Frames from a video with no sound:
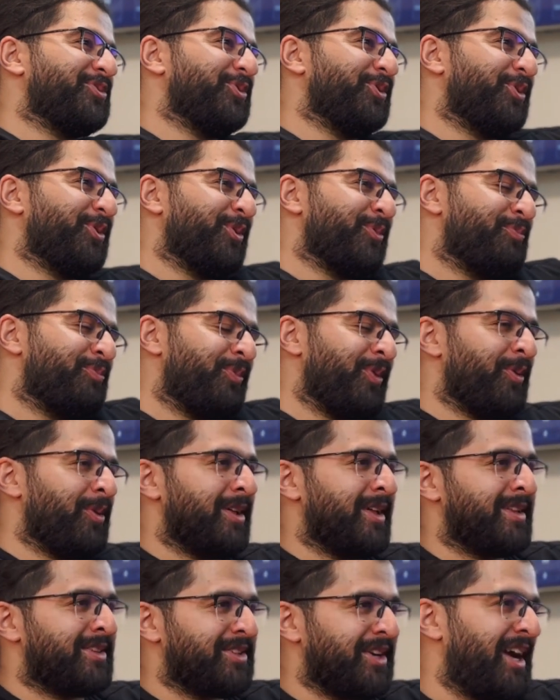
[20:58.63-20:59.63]

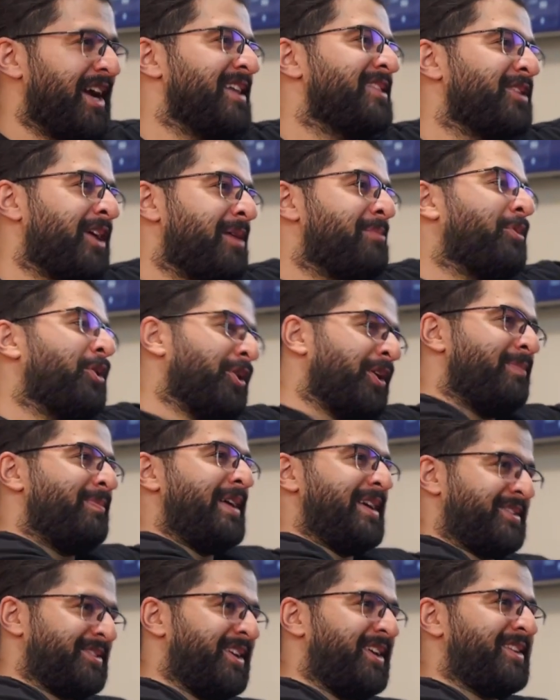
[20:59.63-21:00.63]
to train their model
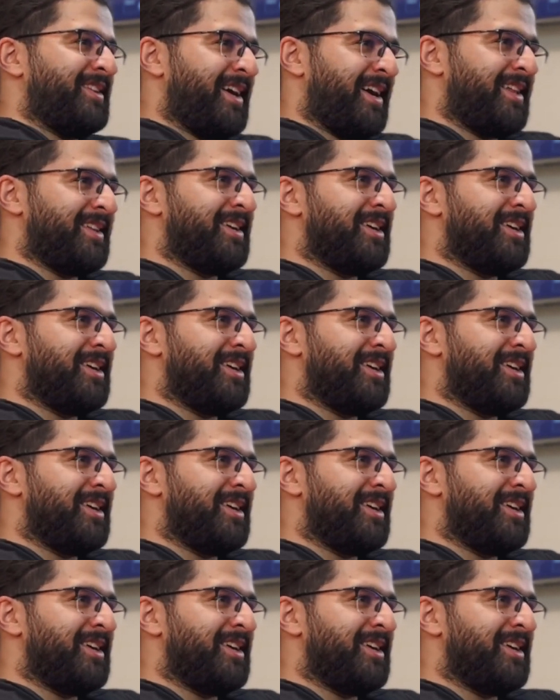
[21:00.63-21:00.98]
based on that.